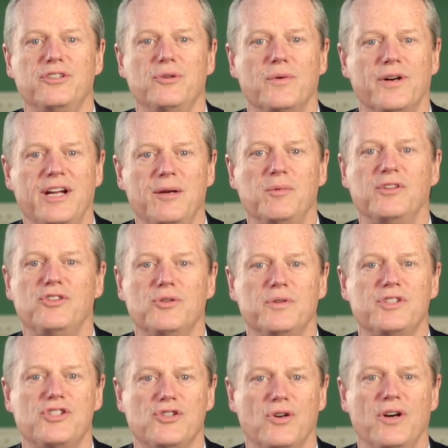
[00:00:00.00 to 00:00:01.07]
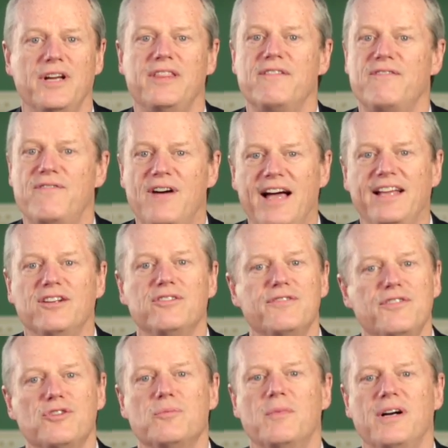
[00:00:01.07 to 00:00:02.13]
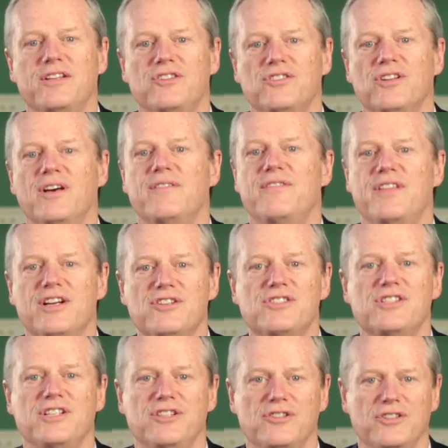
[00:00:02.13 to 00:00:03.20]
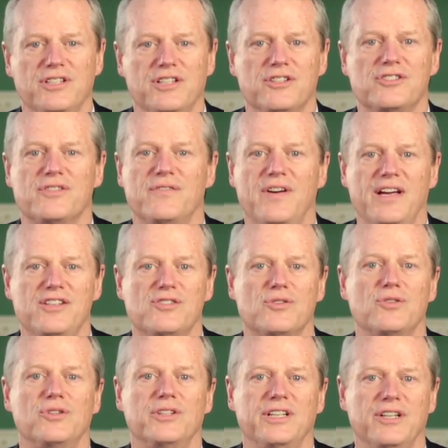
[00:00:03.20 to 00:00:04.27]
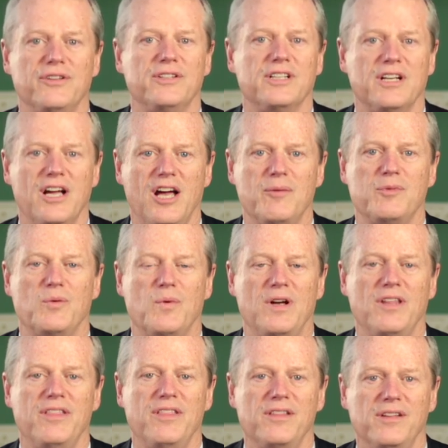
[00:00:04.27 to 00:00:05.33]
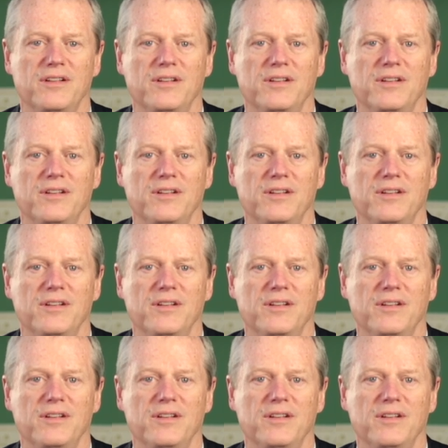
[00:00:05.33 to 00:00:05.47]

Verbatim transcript: who were able to enjoy the final few months of their senior years of high school here in the Commonwealth,